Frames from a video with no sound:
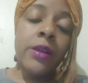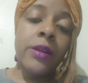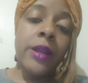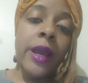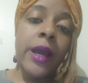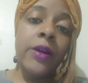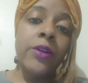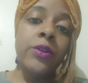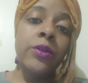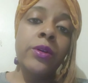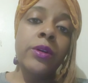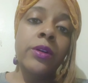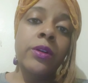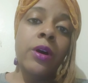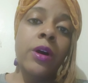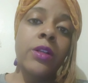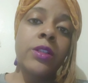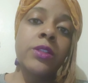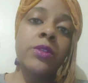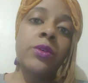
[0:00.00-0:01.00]
Now, you can
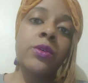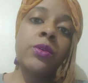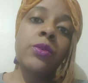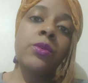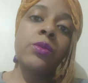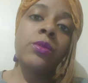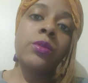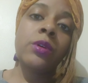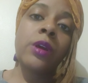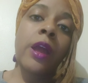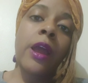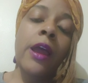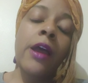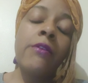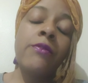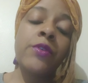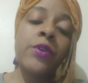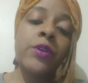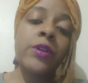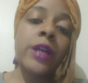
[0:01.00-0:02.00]
also
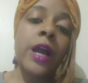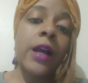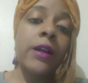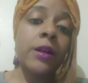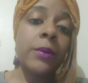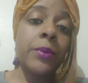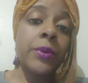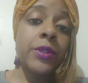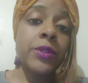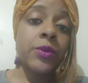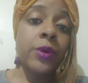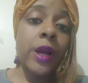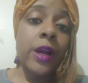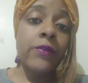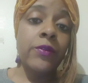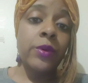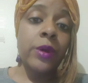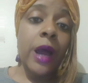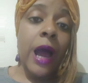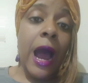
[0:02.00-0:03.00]
have your doctor
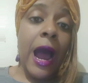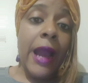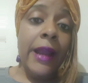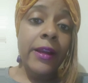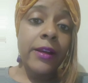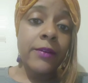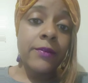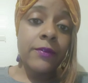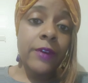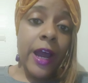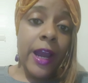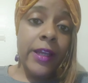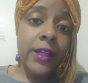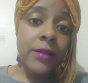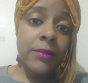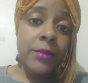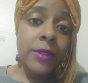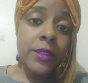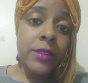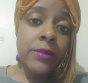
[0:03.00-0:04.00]
prescribe you an iron
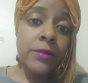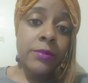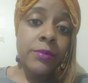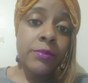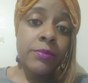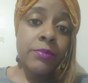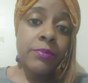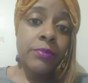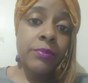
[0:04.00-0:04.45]
vitamin.